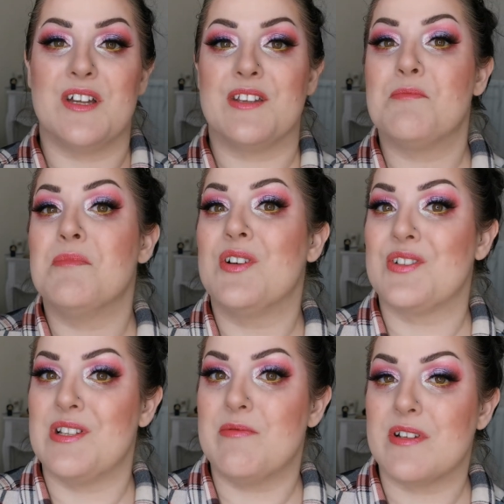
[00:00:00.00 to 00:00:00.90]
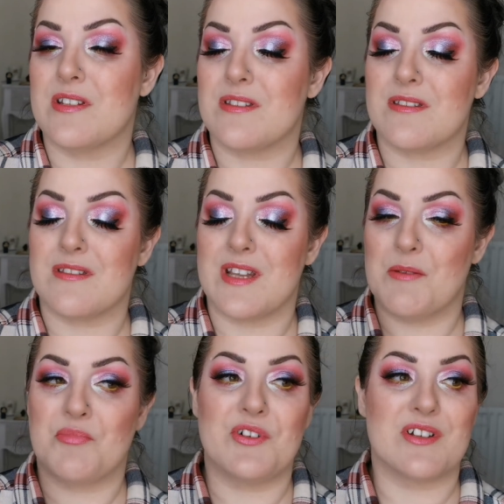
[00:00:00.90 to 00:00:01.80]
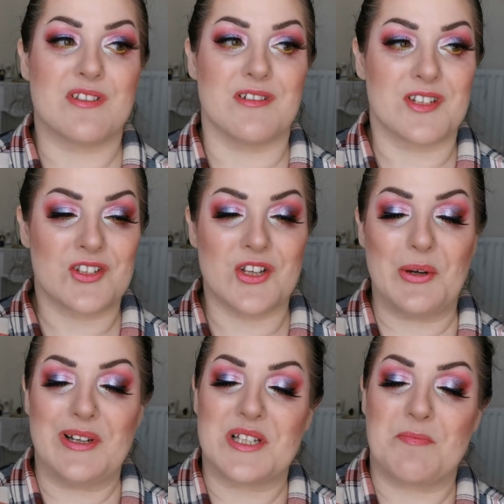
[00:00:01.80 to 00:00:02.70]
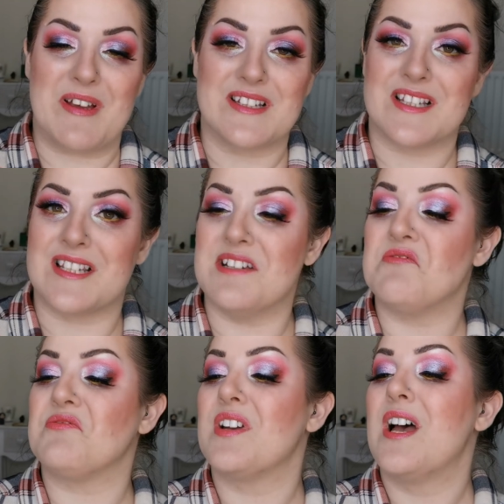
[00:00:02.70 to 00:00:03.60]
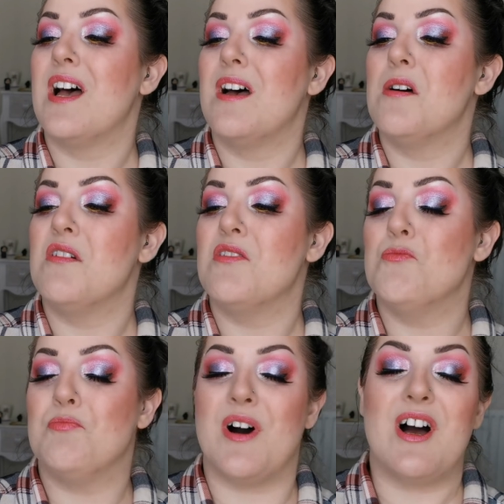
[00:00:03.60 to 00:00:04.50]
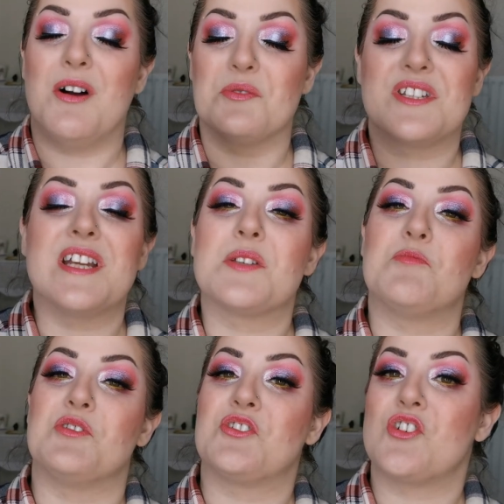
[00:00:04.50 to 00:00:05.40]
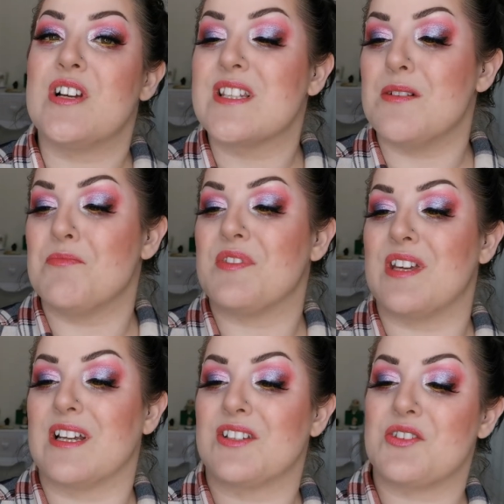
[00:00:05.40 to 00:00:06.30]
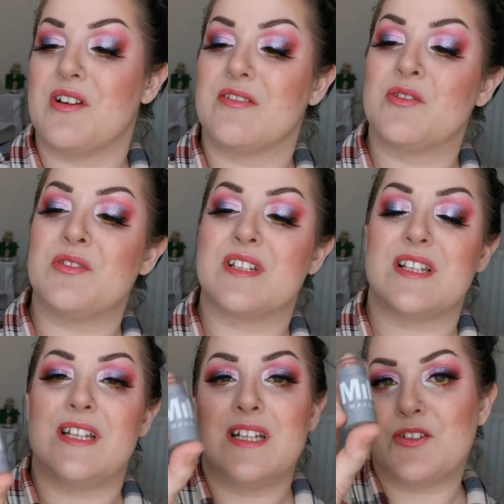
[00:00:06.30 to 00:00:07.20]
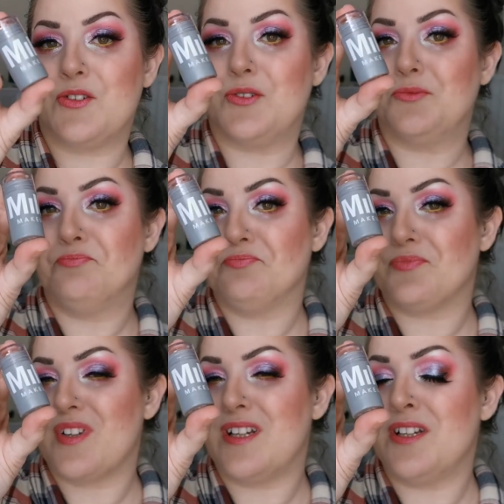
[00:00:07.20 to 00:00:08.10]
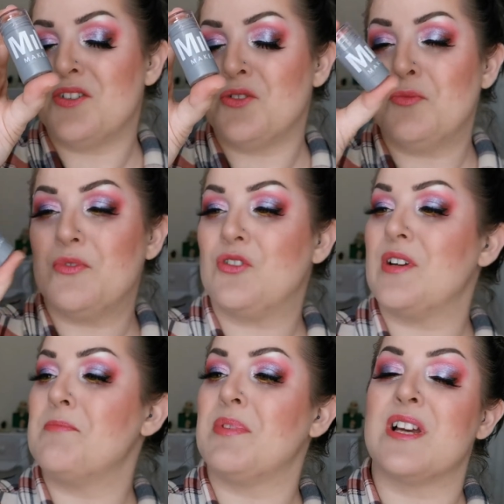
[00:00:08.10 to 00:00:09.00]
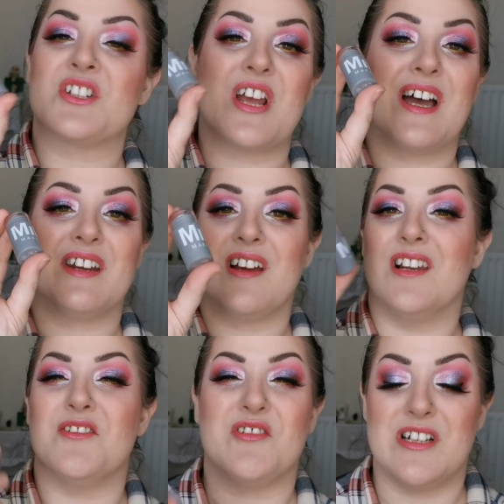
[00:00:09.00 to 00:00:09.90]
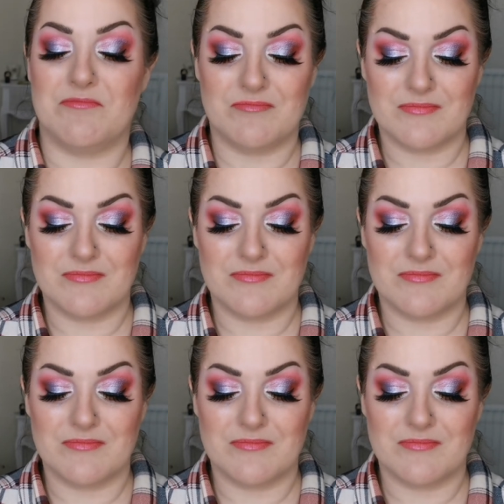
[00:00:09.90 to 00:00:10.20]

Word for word: I think mostly because their products are so expensive. But I was desperate to try something. So I've got this little, little cream blush and I love it.